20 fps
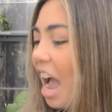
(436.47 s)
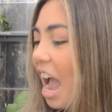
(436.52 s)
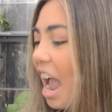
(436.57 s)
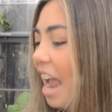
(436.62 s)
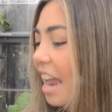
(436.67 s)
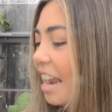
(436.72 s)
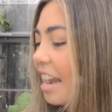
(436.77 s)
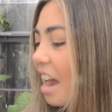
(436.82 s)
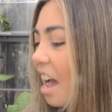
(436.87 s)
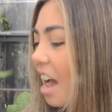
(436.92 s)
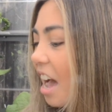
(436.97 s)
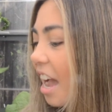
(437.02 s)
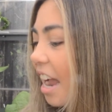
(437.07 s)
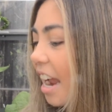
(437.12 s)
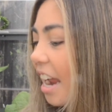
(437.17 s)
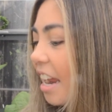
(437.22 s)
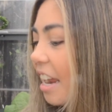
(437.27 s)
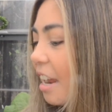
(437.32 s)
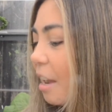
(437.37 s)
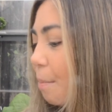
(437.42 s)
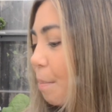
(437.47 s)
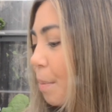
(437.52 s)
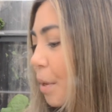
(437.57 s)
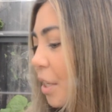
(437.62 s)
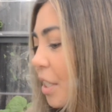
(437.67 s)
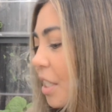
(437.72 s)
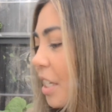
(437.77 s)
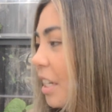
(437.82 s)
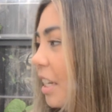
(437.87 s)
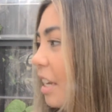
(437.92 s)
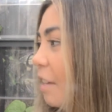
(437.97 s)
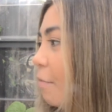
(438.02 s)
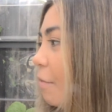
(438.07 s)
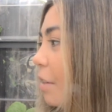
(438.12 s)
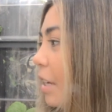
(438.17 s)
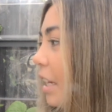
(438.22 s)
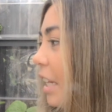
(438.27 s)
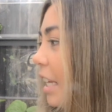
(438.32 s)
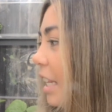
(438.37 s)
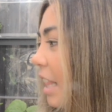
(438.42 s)
and I personally
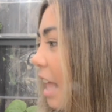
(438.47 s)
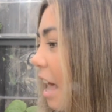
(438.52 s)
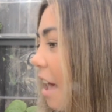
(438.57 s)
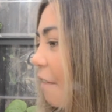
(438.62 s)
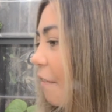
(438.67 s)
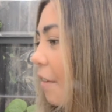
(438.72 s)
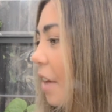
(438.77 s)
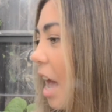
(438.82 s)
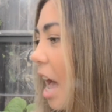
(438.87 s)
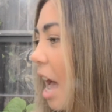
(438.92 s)
really love,